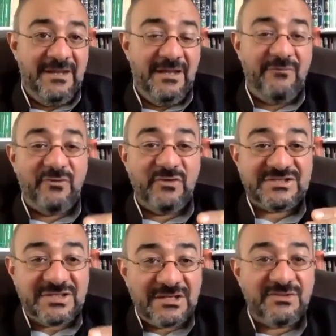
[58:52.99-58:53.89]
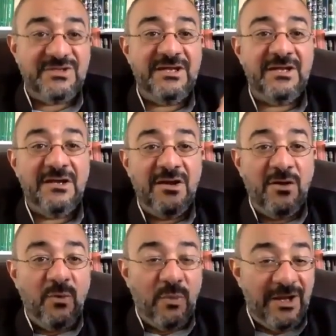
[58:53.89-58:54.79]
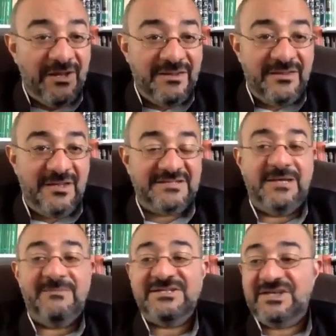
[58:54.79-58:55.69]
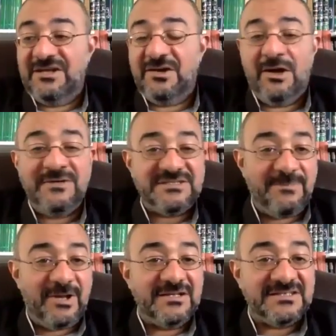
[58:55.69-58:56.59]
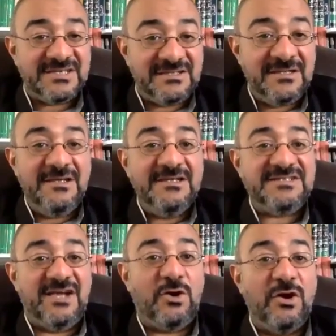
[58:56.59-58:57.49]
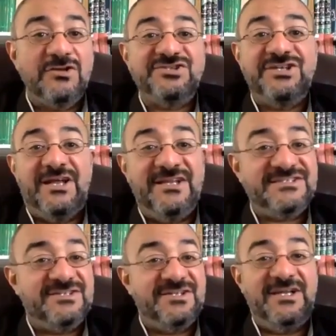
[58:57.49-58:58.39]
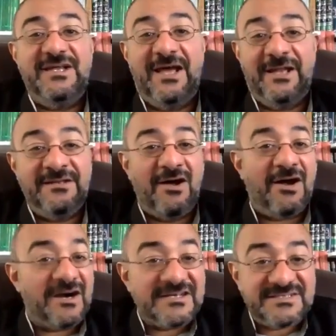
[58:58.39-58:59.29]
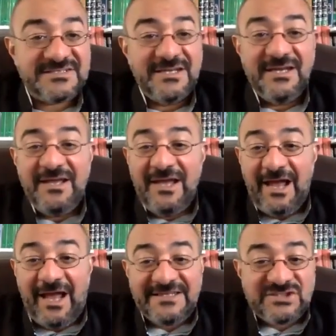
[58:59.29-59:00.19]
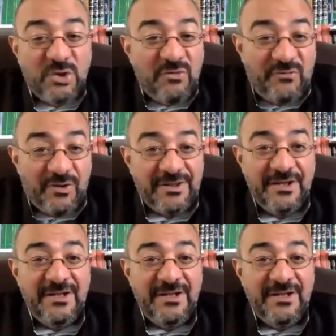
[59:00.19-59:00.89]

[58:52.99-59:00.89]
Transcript: if we start to deal with, as I mentioned, economics and politics and psychology and history and arts and so forth,